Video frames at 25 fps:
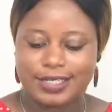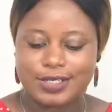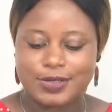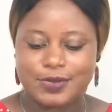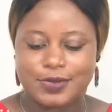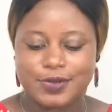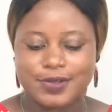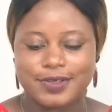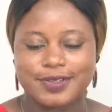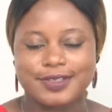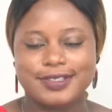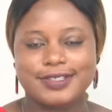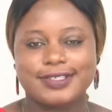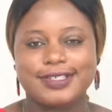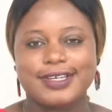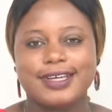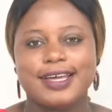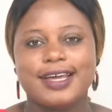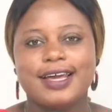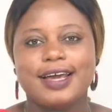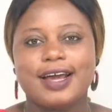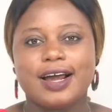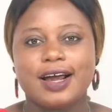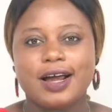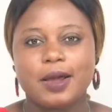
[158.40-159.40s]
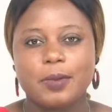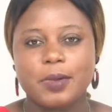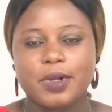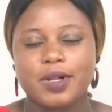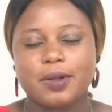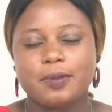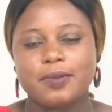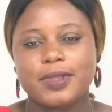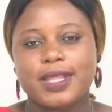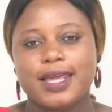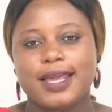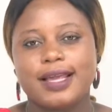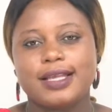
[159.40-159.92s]
will. Coming
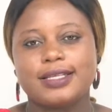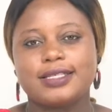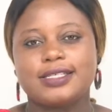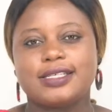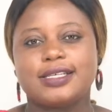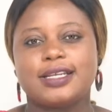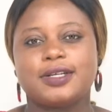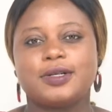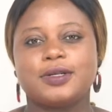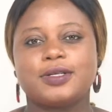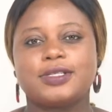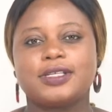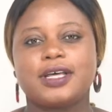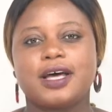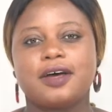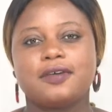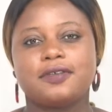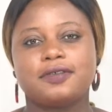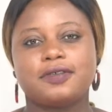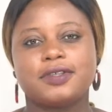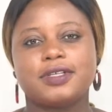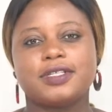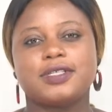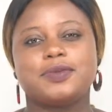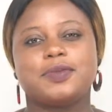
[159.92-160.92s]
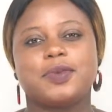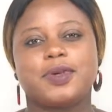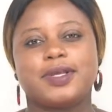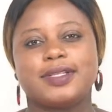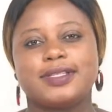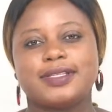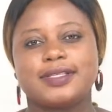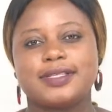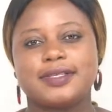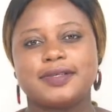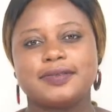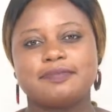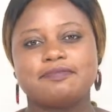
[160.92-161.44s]
up next, let us have the debate.